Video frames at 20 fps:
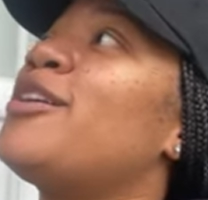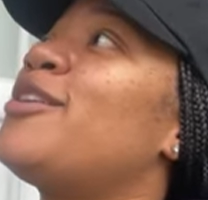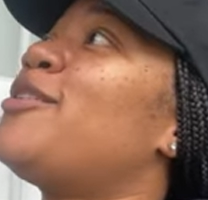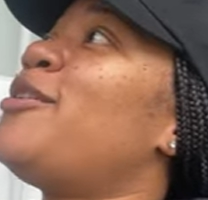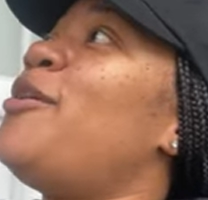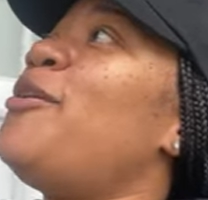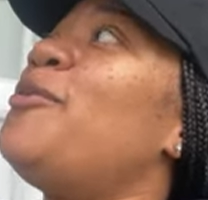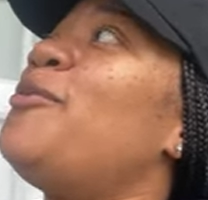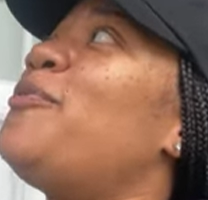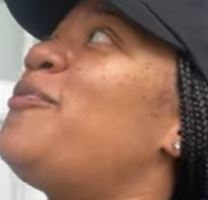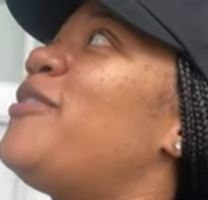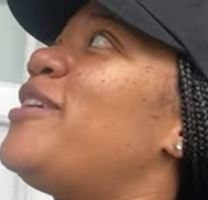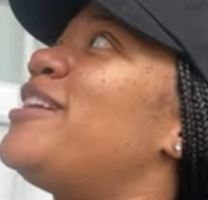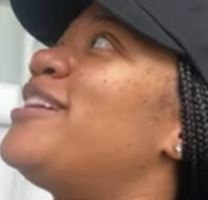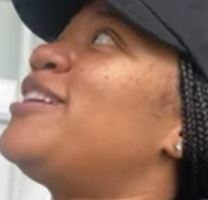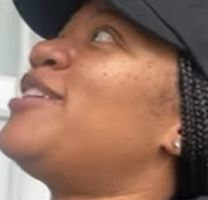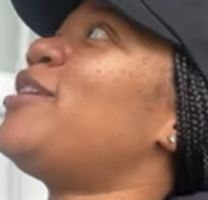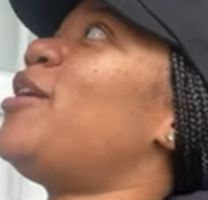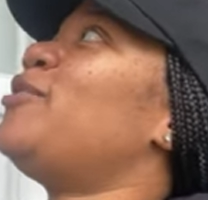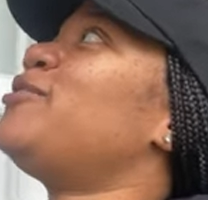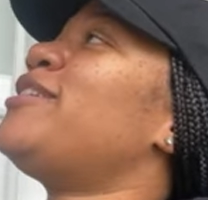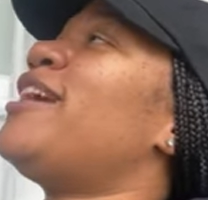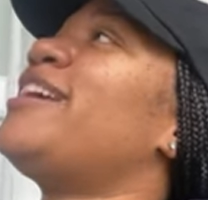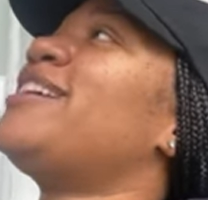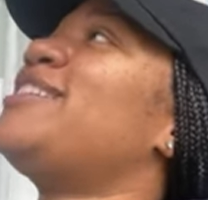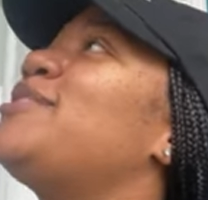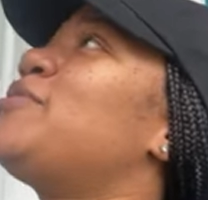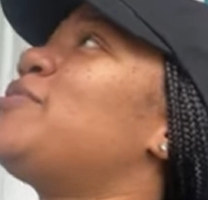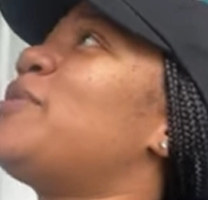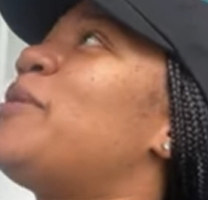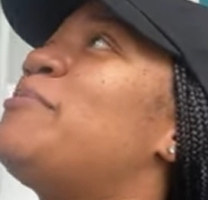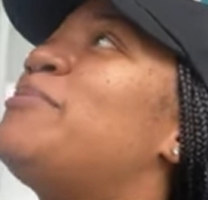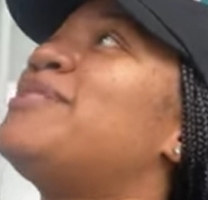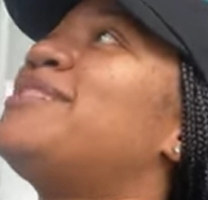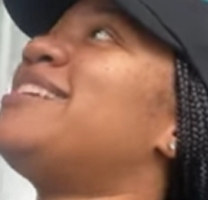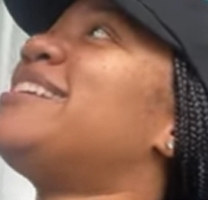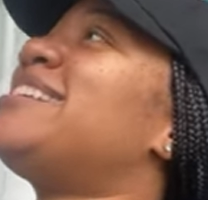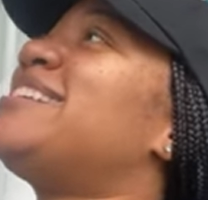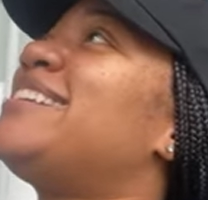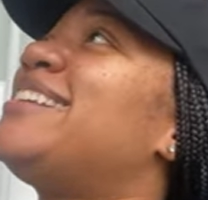They for you. Go take some
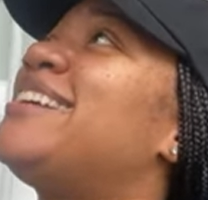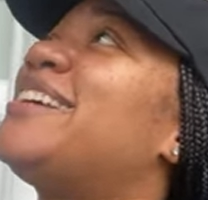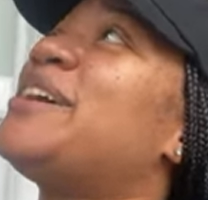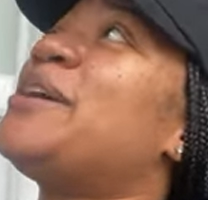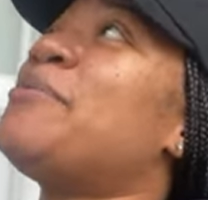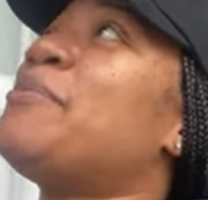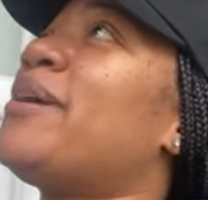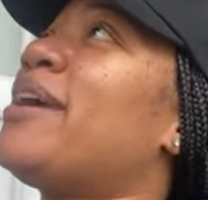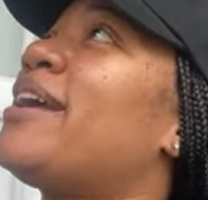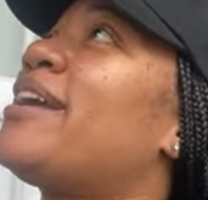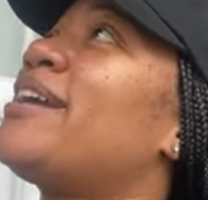Robitussin and come back.